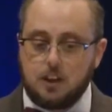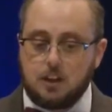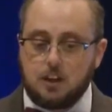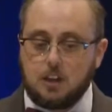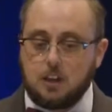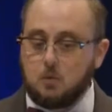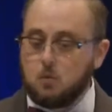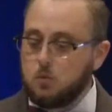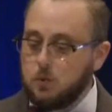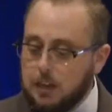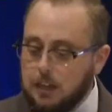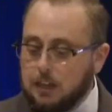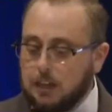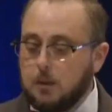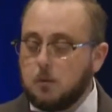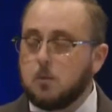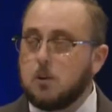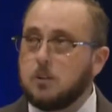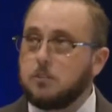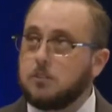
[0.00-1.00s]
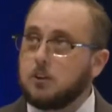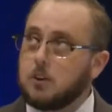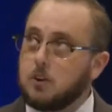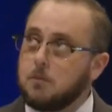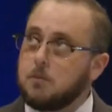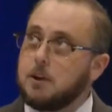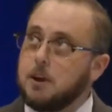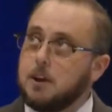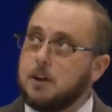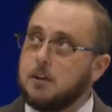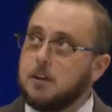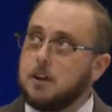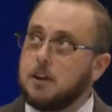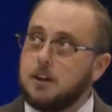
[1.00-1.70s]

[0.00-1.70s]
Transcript: and he really wants a career